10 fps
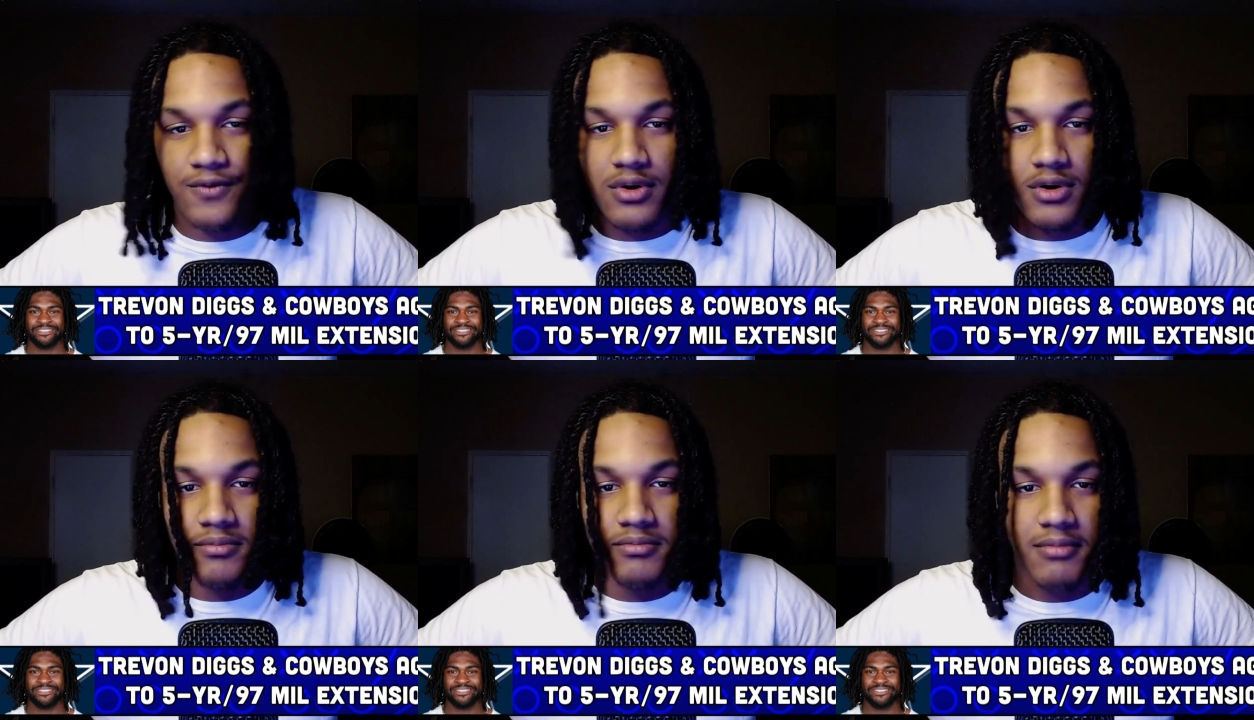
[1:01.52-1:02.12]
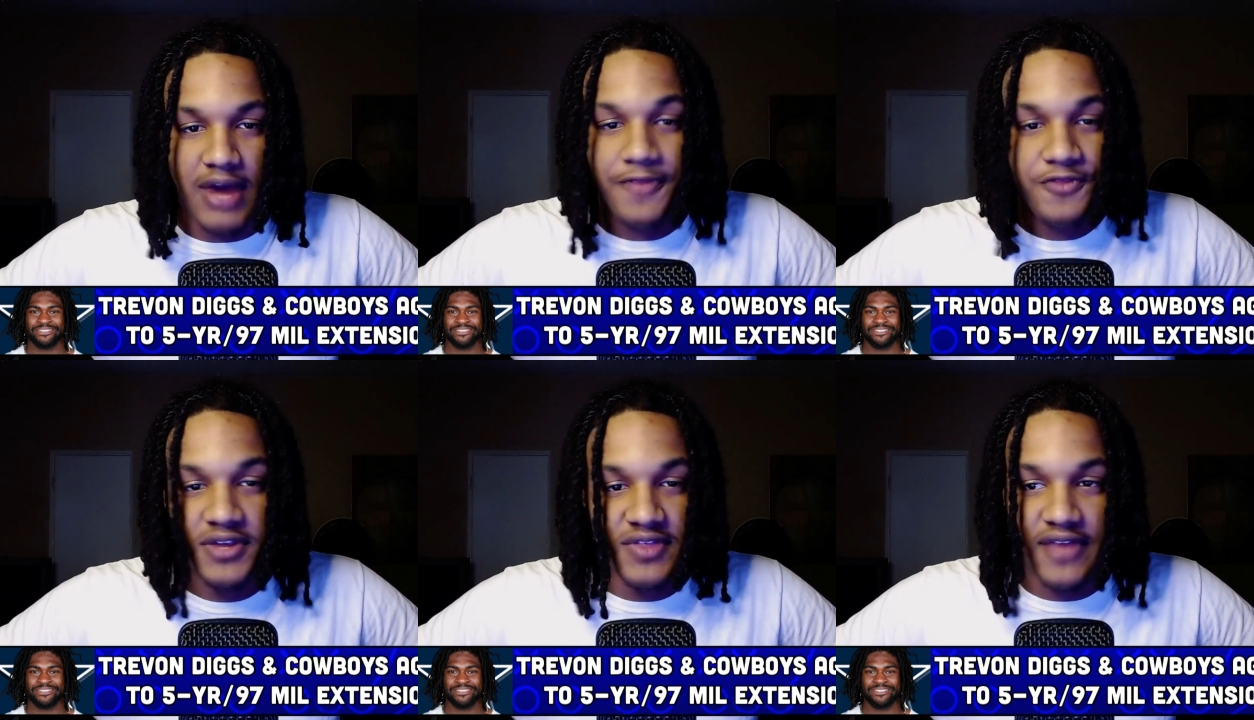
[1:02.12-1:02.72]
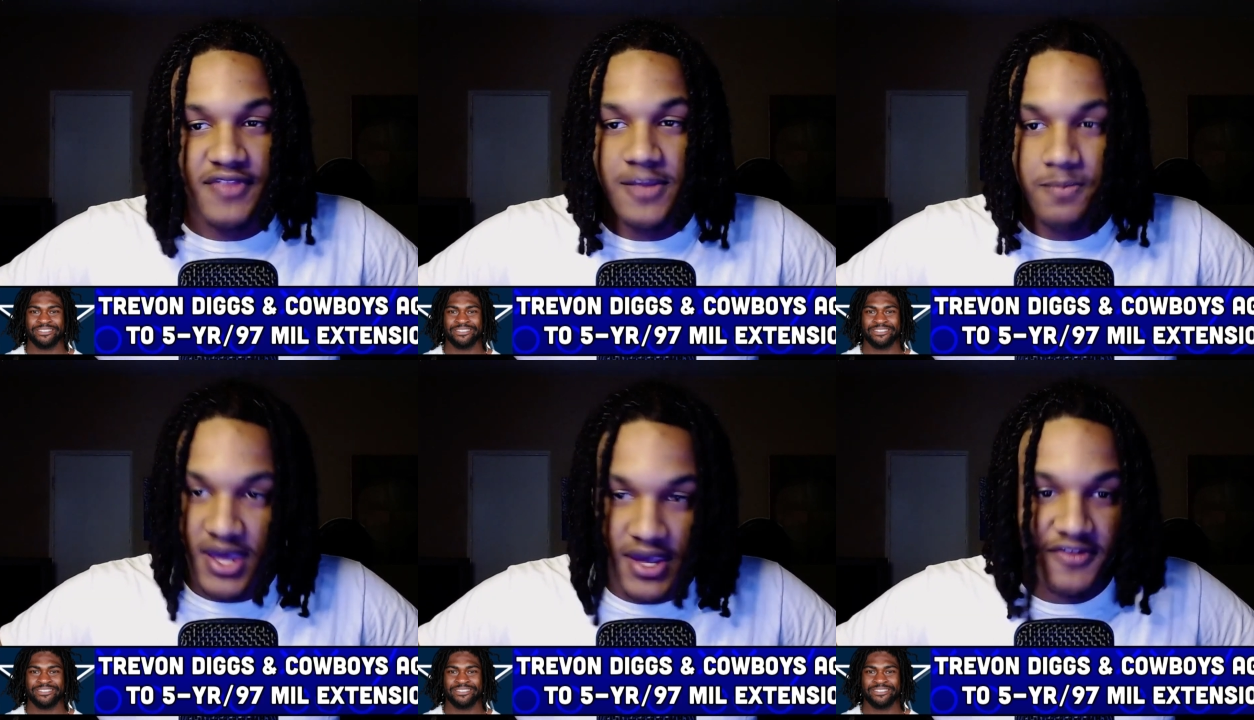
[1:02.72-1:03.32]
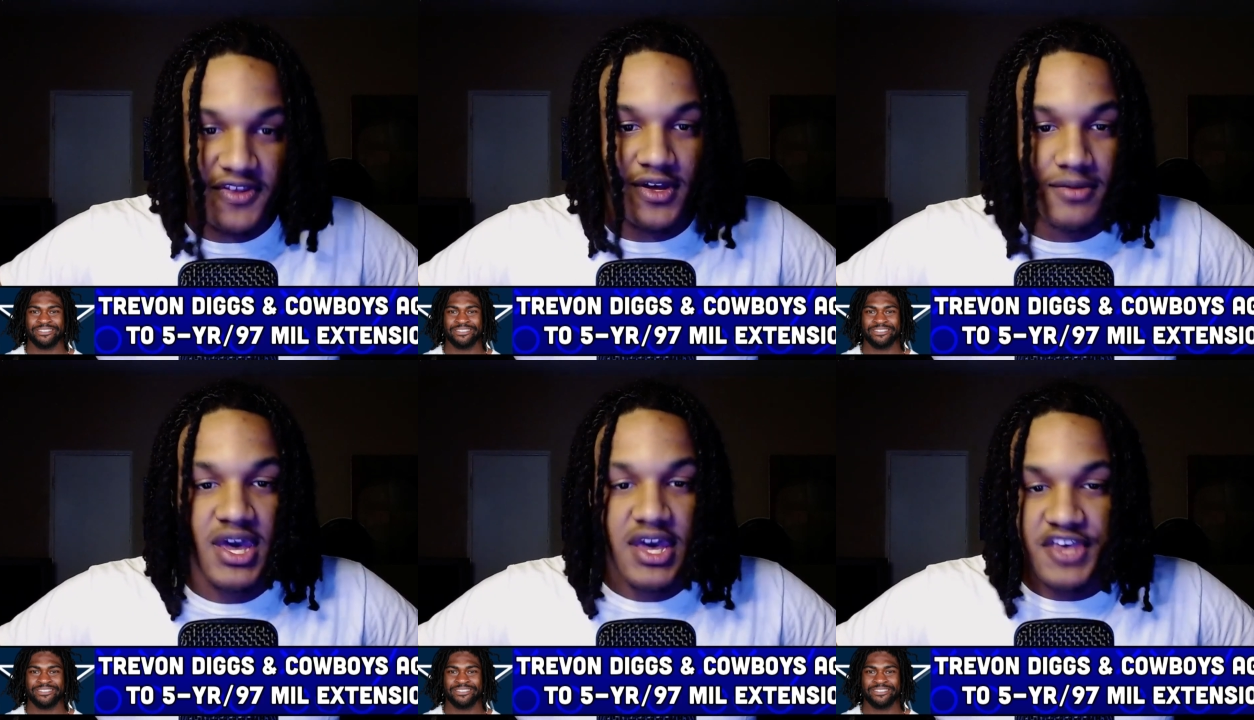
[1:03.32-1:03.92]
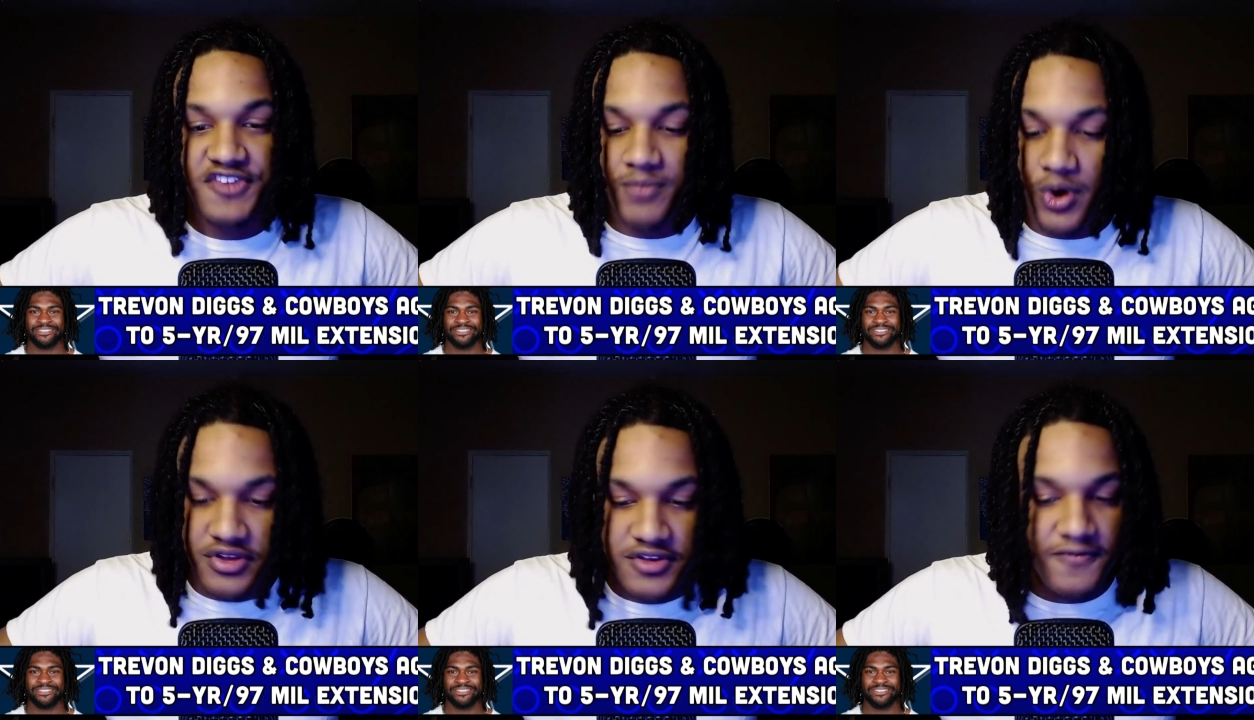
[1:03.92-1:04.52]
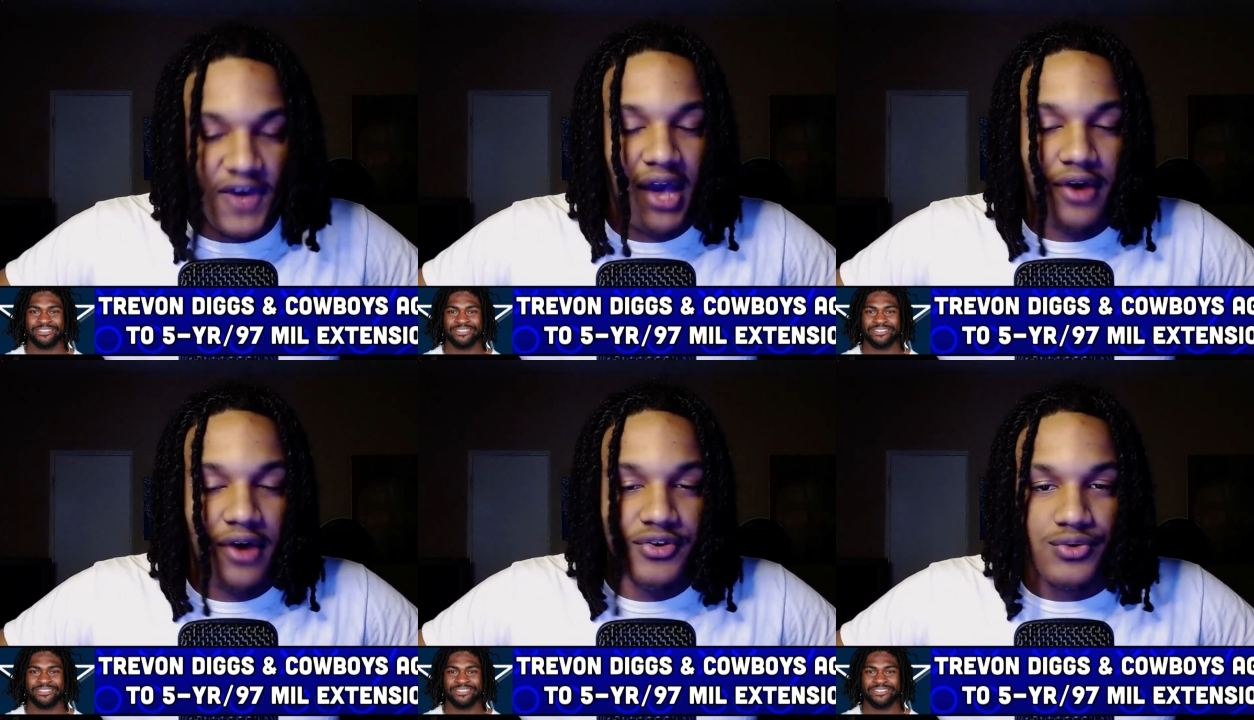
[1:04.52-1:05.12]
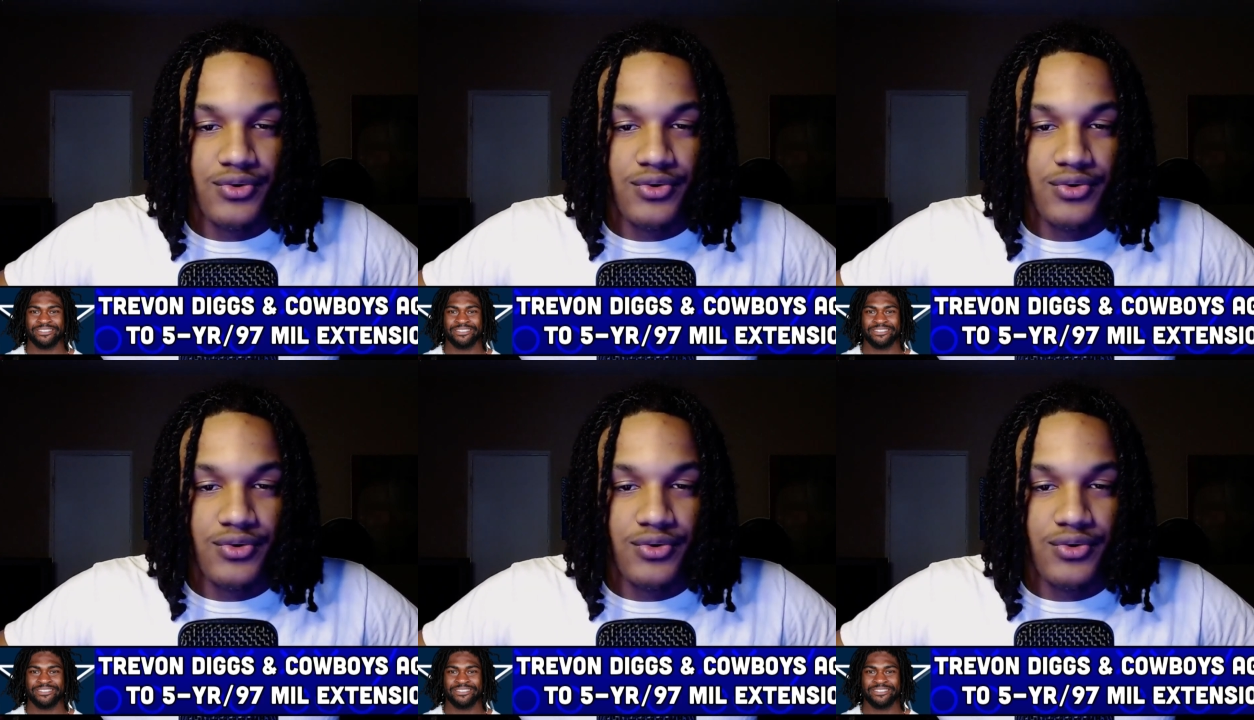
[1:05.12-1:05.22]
Speaker 1: him. I think that they paid him his market value.